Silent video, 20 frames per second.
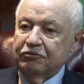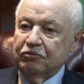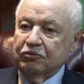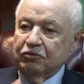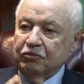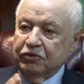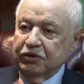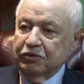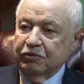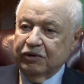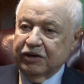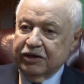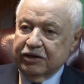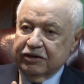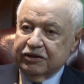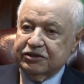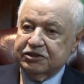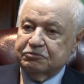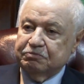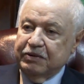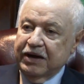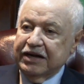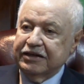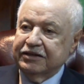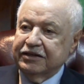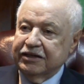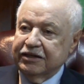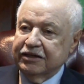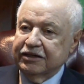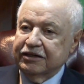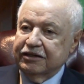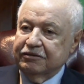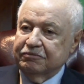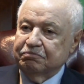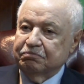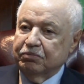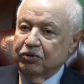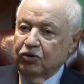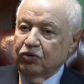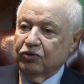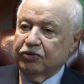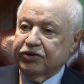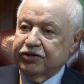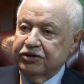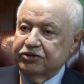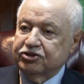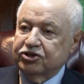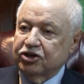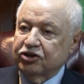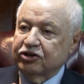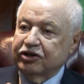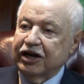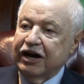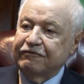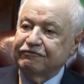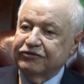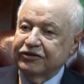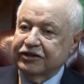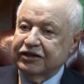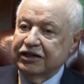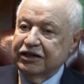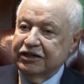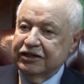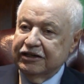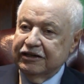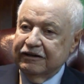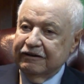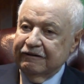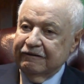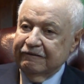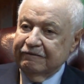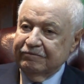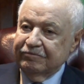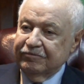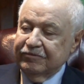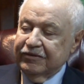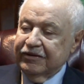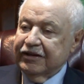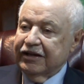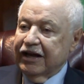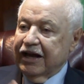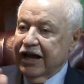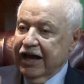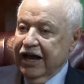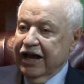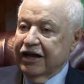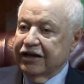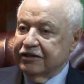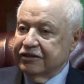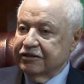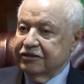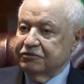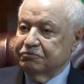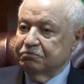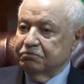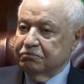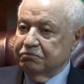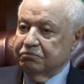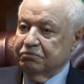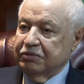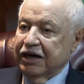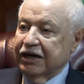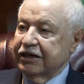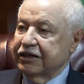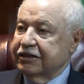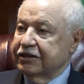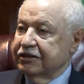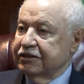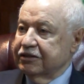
We were expanding both geographically and by